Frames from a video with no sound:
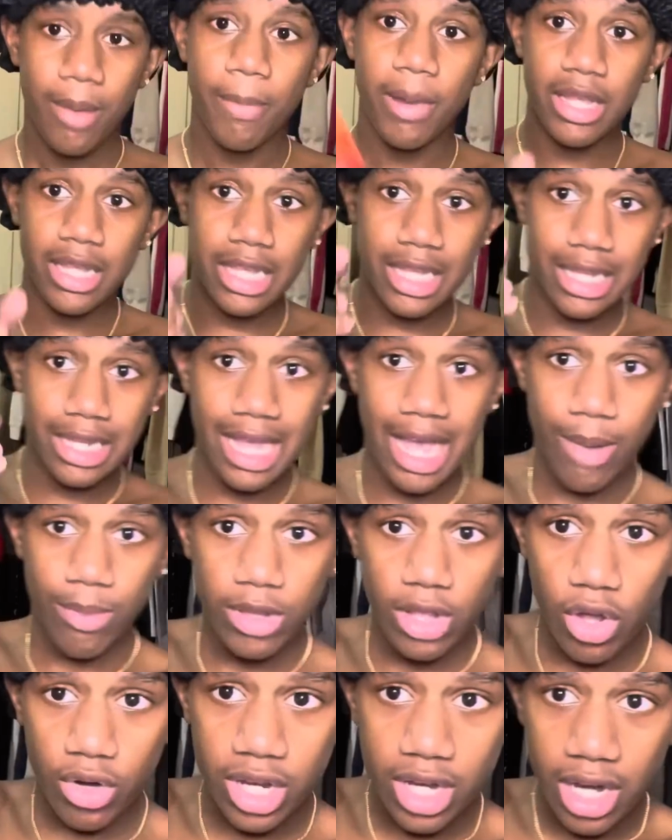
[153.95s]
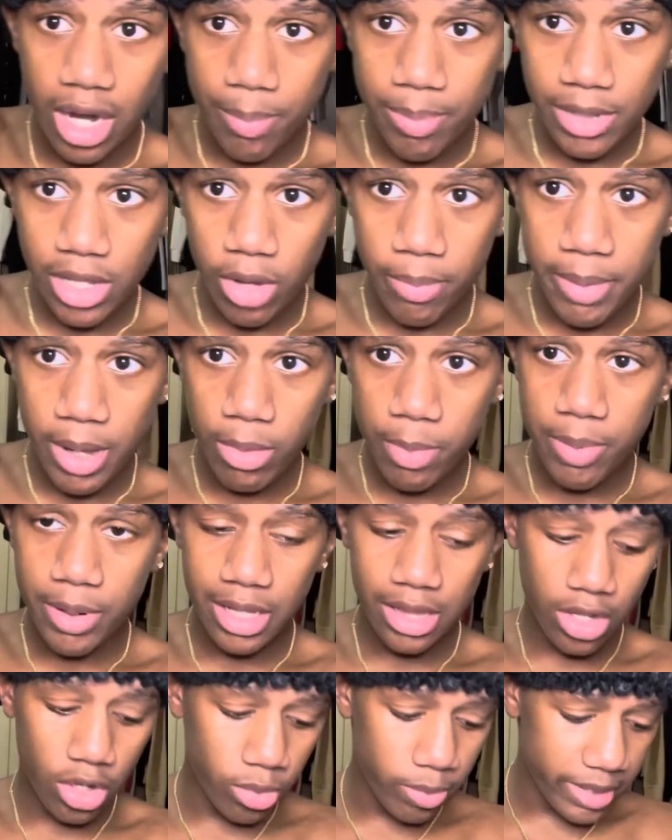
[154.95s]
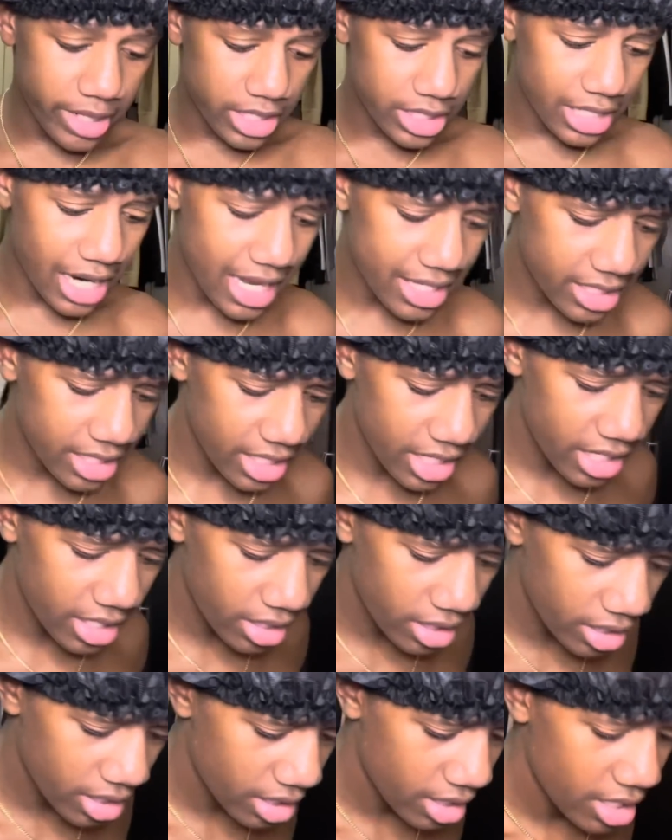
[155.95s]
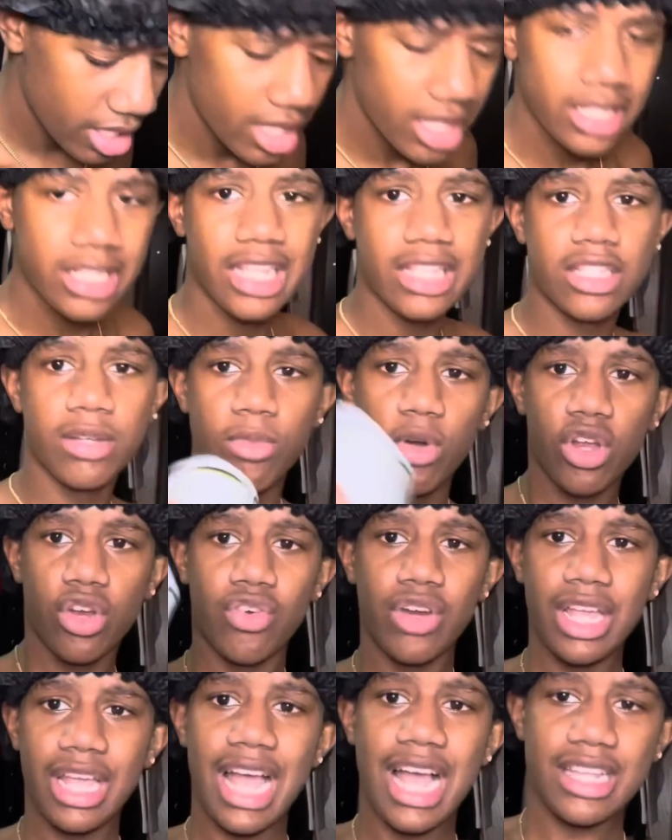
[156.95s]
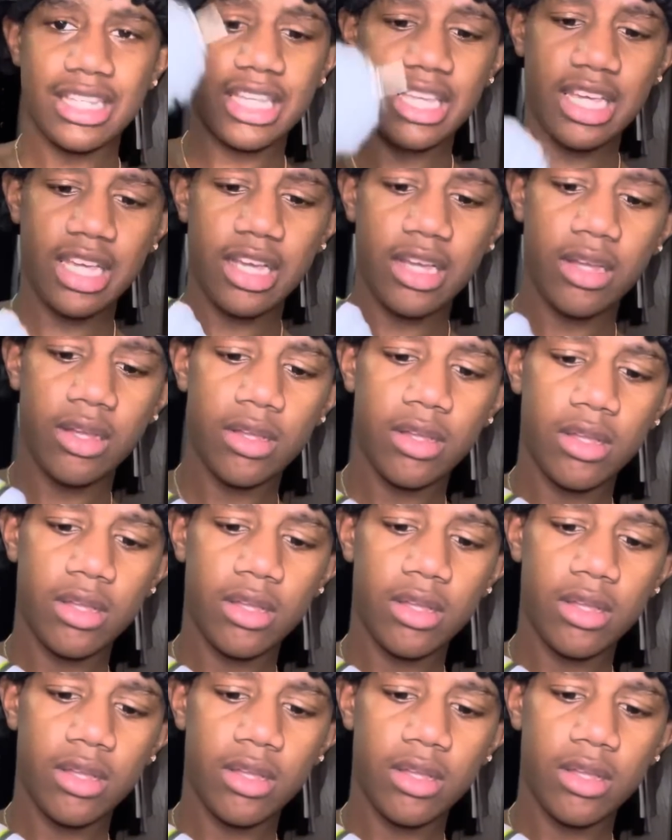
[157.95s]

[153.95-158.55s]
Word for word: But yeah, we loaded it up a little bit. We put a little bit of shots in there. Let's get some more green gas in here.